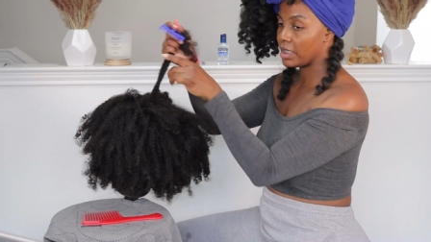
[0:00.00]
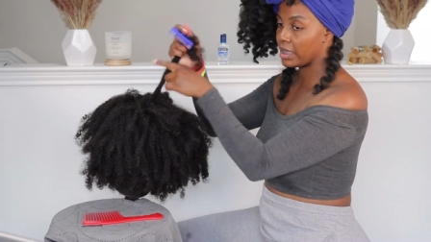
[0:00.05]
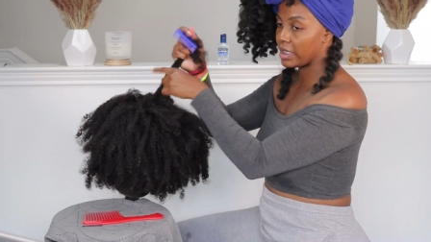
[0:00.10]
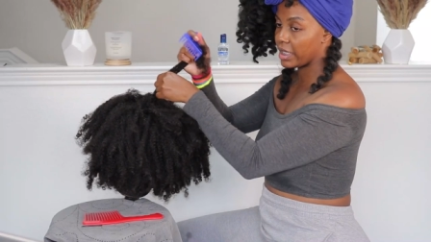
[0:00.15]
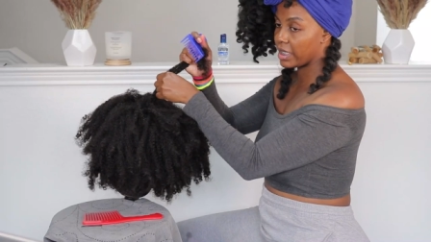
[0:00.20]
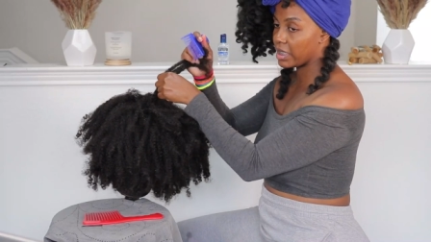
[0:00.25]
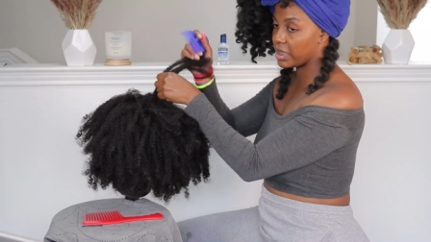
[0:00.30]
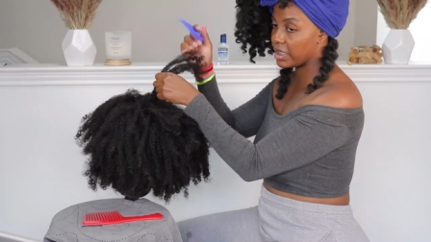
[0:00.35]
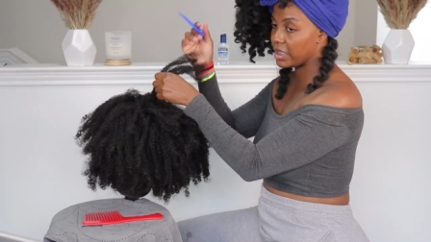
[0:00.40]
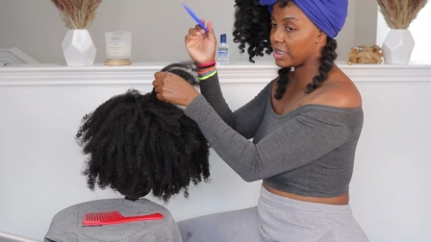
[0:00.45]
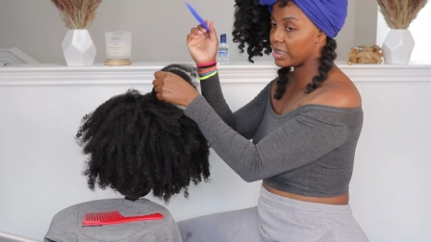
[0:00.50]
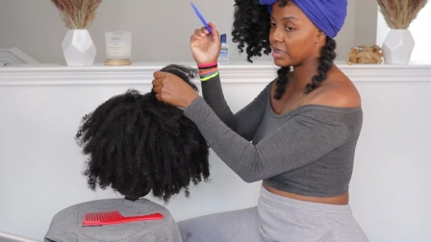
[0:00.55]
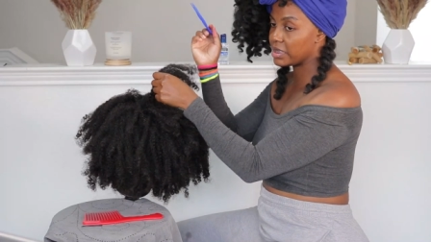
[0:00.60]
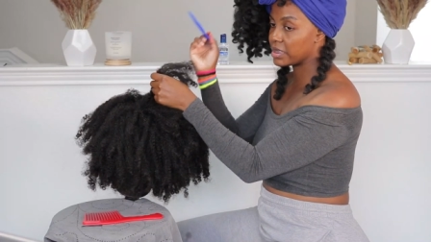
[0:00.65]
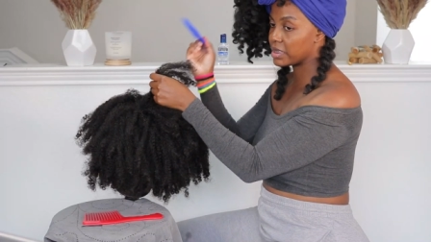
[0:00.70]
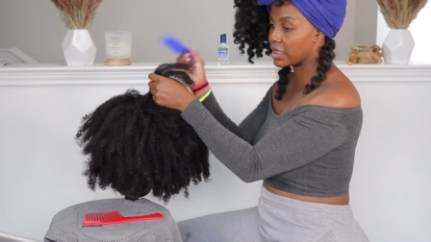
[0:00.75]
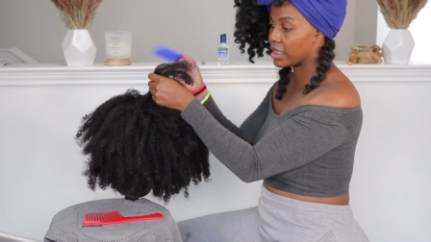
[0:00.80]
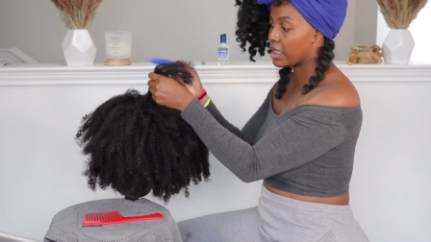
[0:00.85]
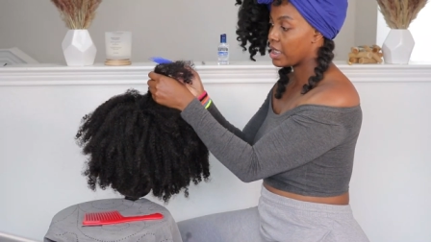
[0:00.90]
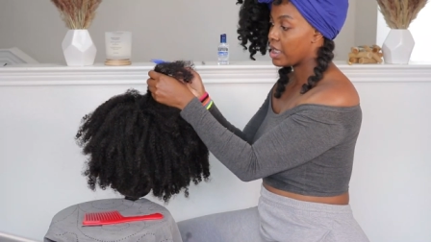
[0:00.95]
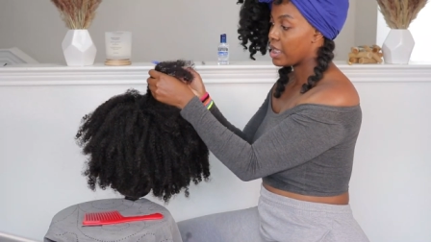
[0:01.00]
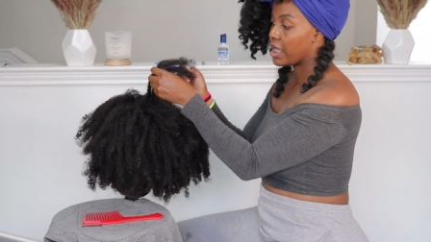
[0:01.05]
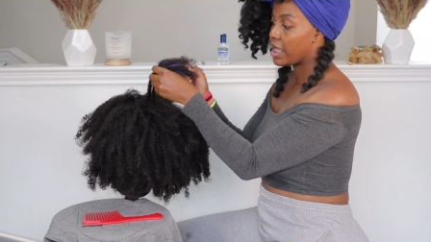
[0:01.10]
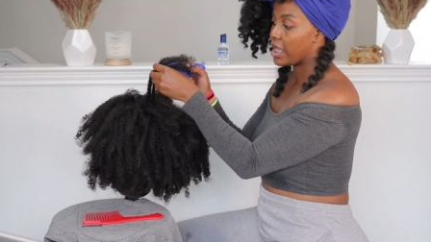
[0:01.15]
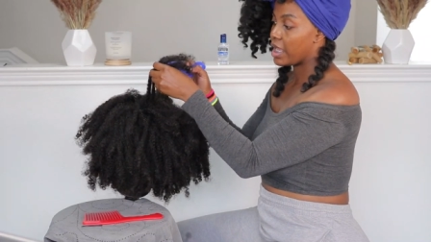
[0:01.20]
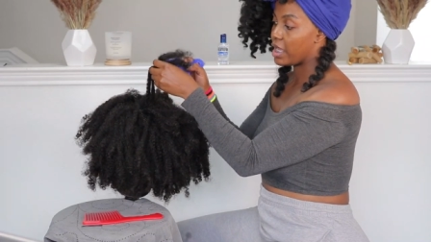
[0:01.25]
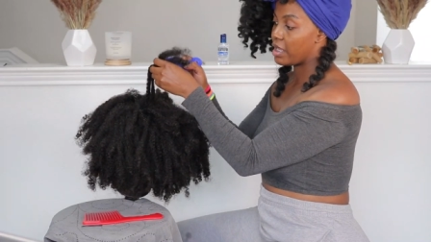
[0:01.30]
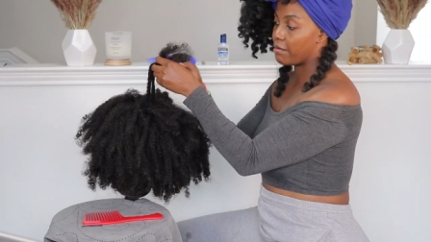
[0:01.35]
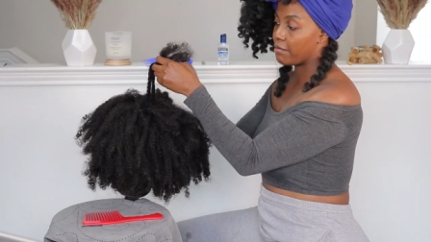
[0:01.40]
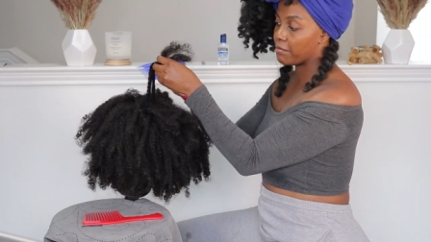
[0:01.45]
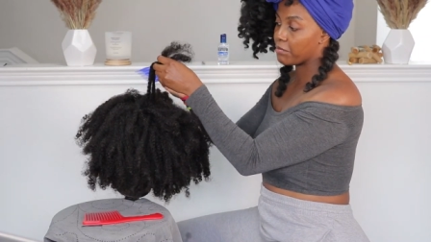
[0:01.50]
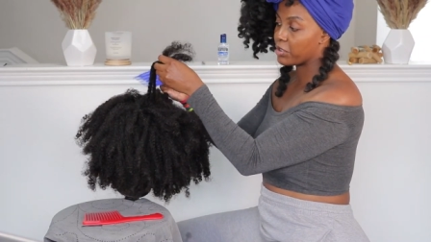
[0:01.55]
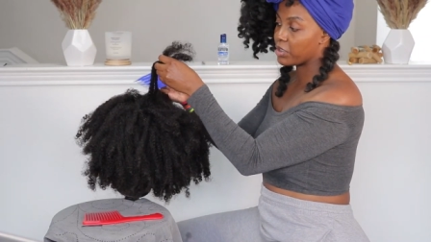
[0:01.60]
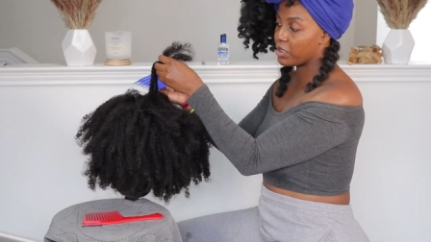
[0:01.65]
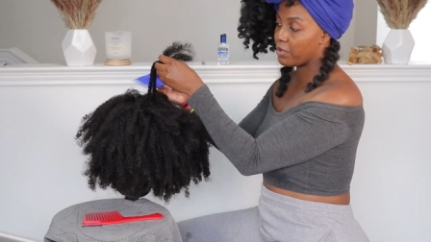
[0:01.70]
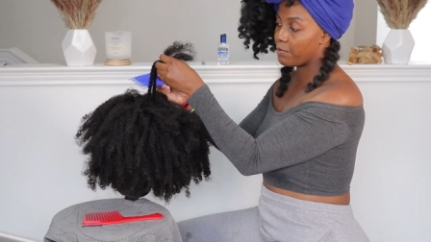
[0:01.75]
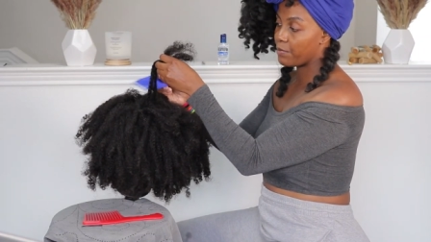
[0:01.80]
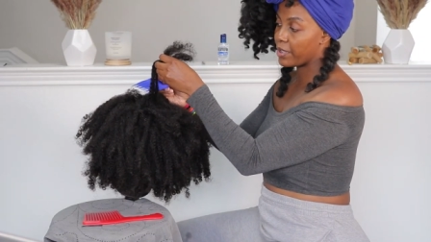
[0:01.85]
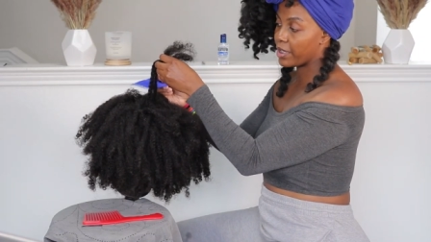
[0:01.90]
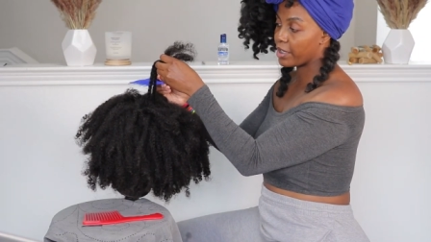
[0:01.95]
like this, and I'm
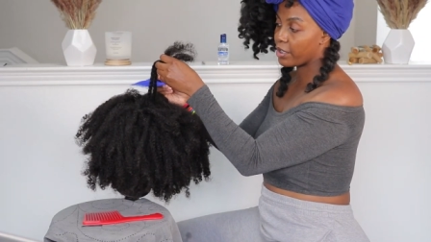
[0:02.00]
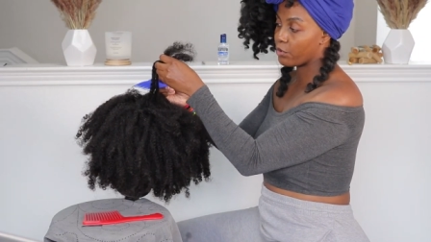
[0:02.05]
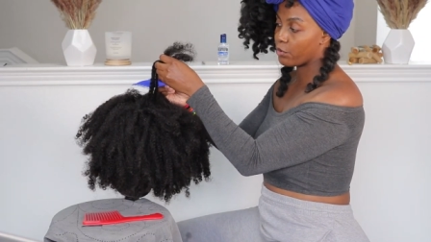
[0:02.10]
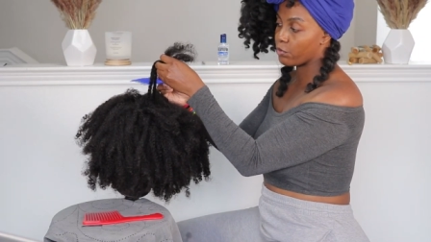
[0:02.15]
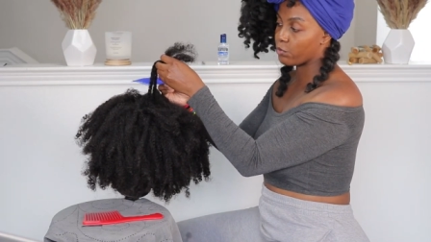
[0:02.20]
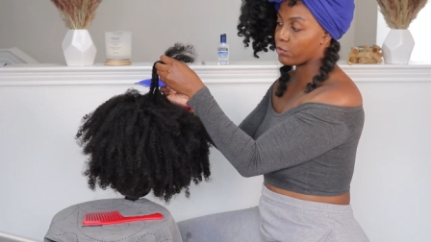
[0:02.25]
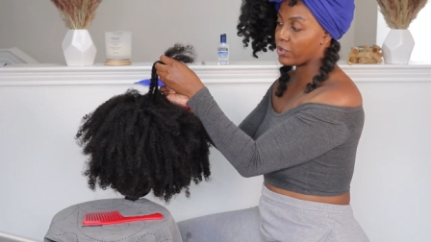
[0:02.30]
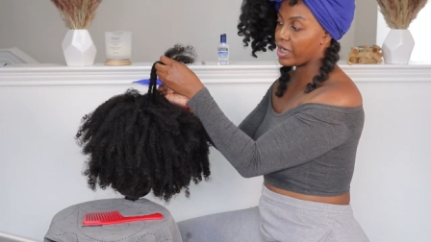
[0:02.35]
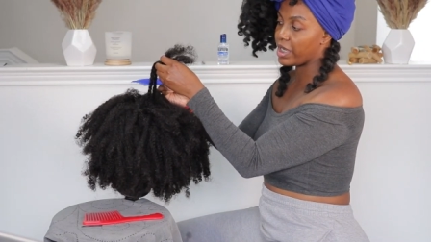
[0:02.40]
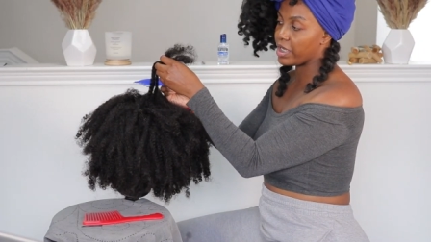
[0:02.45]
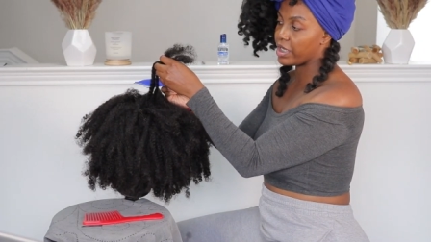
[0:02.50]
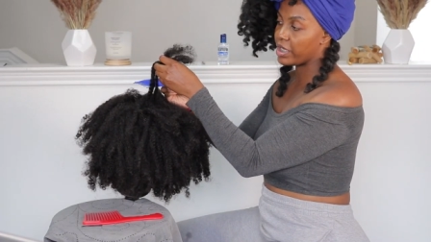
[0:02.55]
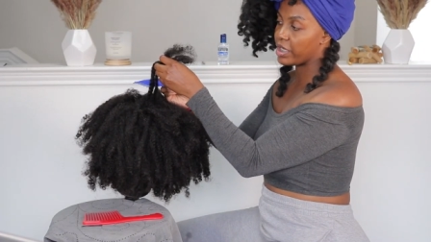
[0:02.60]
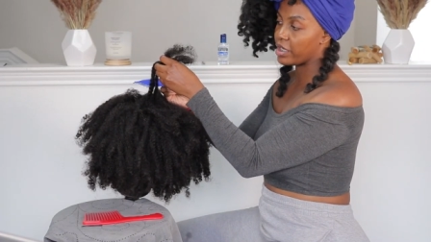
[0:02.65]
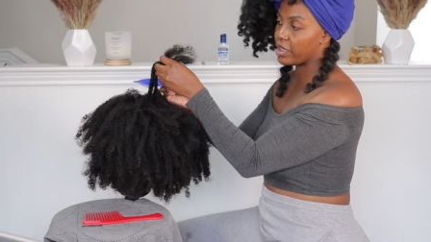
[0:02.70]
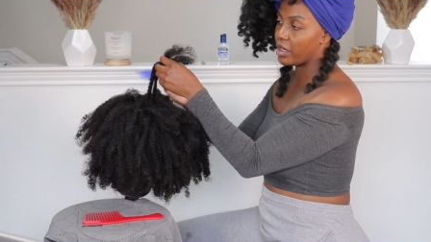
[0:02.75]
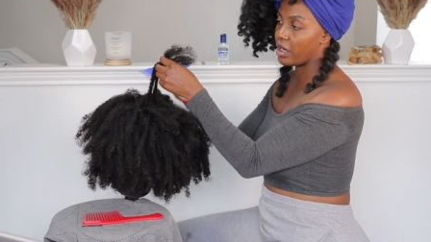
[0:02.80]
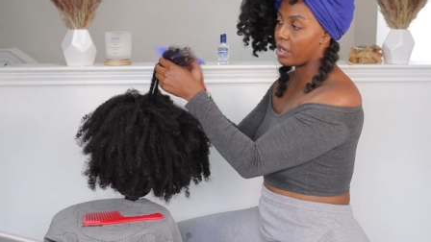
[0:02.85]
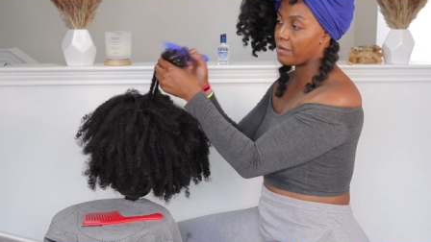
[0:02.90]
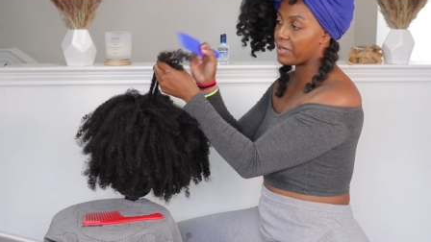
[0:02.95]
gonna pick right here.